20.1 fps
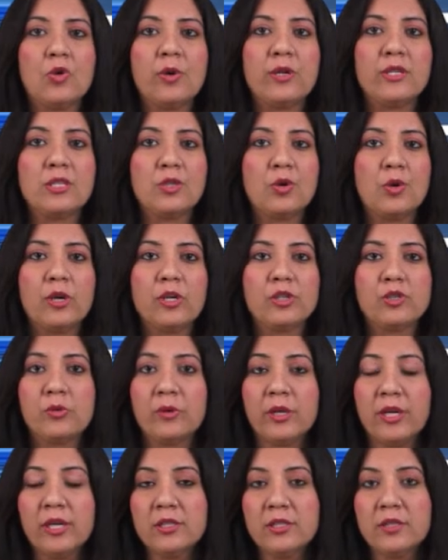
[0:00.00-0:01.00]
At least
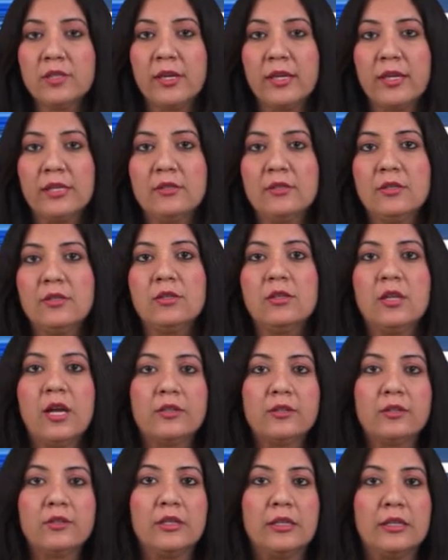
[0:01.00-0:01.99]
50 people have
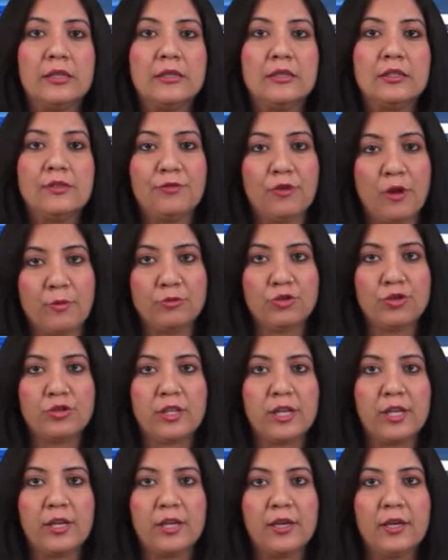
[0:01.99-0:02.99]
died in Bangladesh
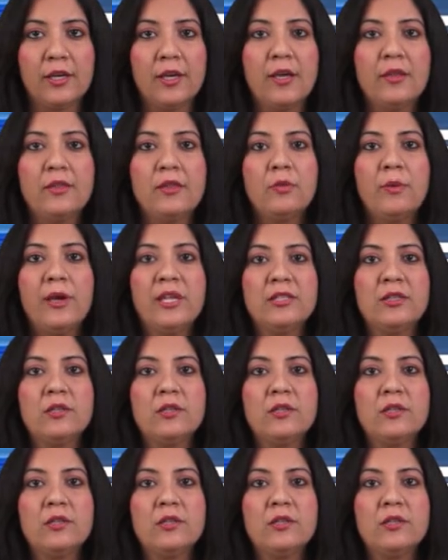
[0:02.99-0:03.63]
as cold weather